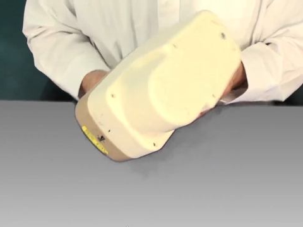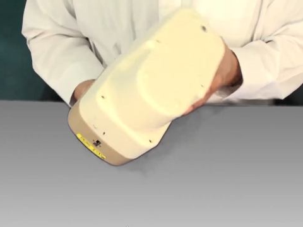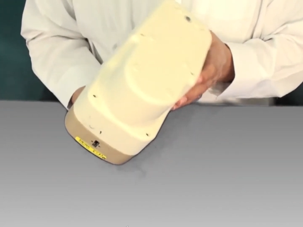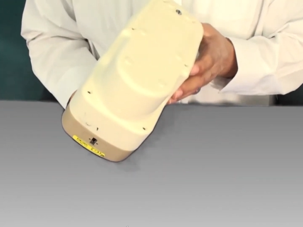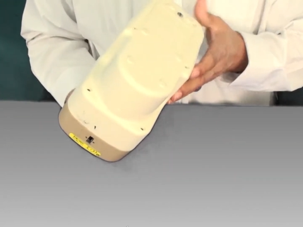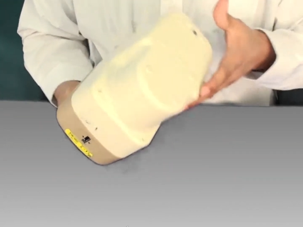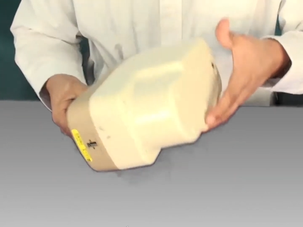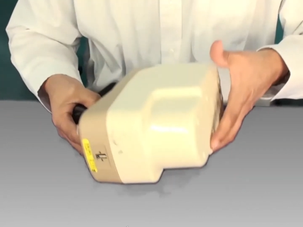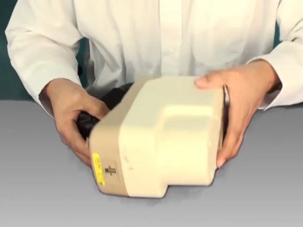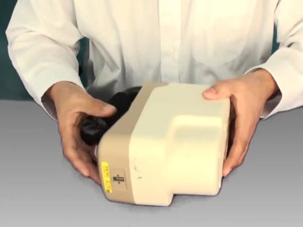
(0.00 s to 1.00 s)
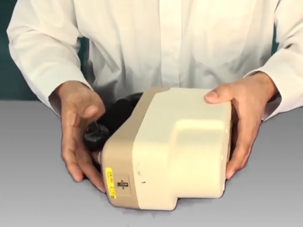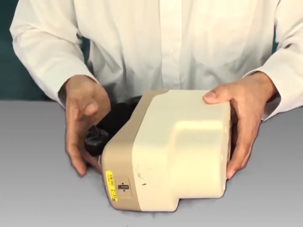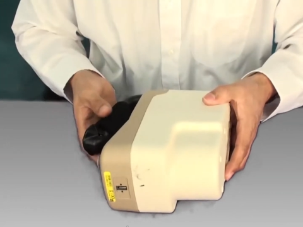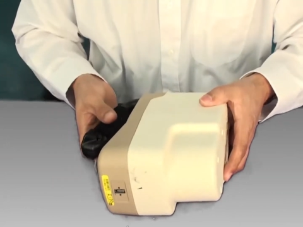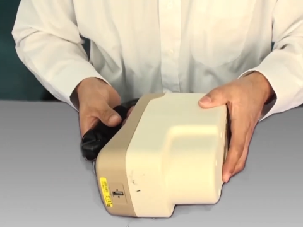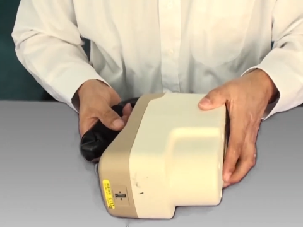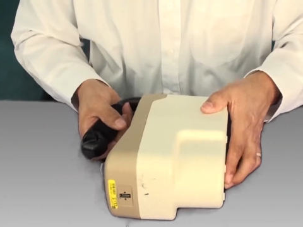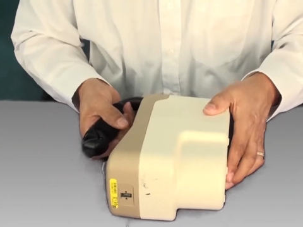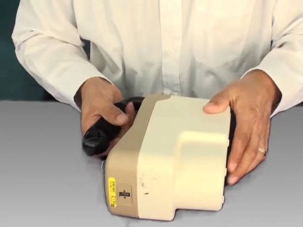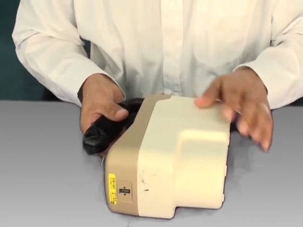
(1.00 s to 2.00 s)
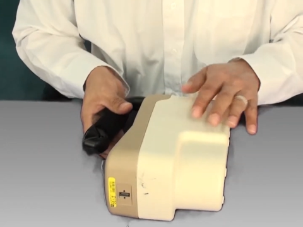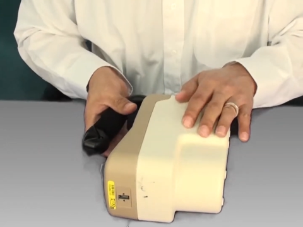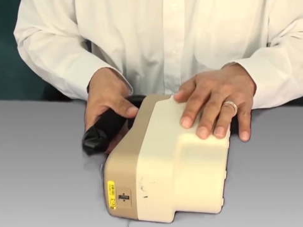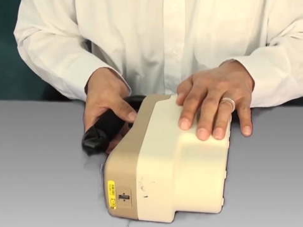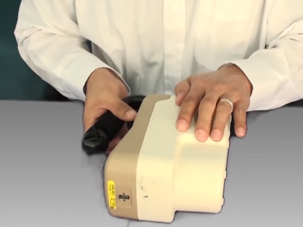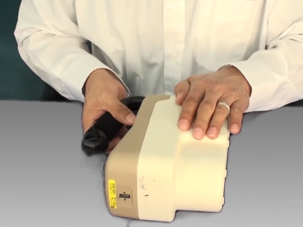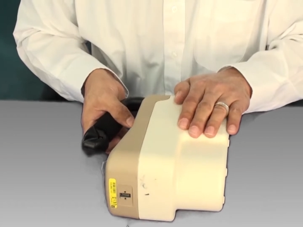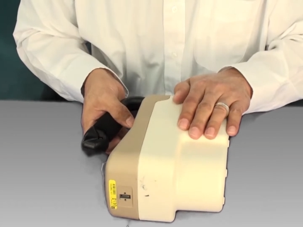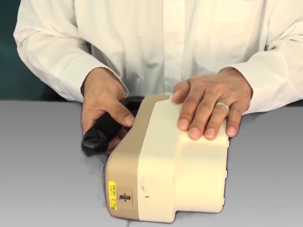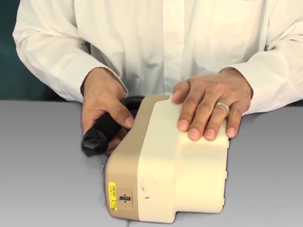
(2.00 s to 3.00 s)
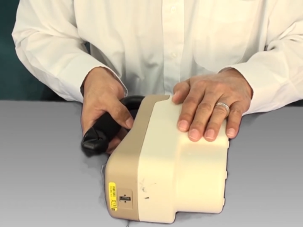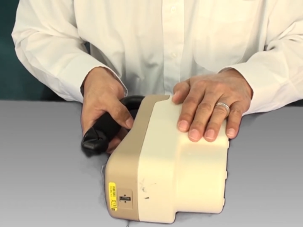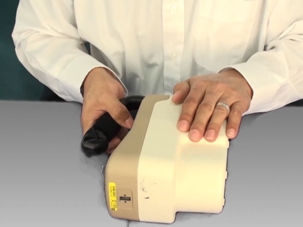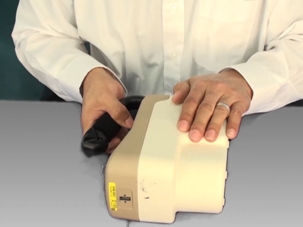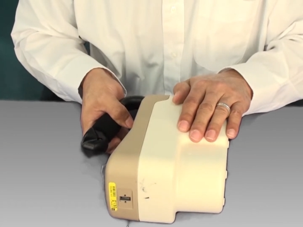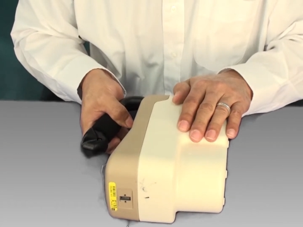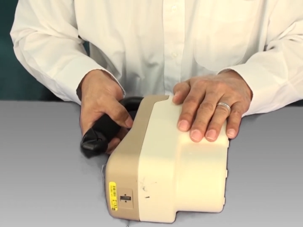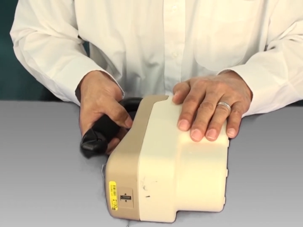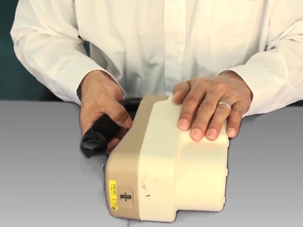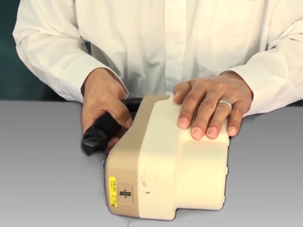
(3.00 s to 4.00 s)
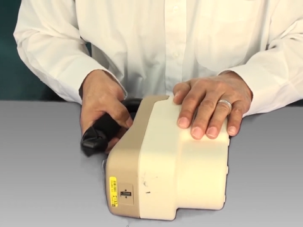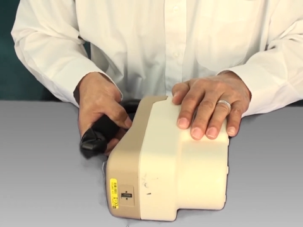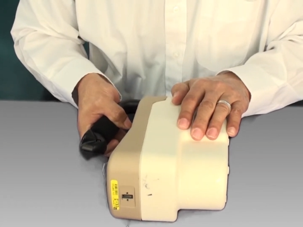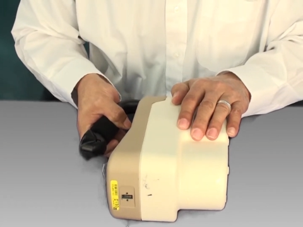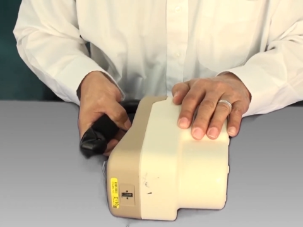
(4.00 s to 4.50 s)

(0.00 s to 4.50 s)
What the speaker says: No face is visible, so there are no lips to read.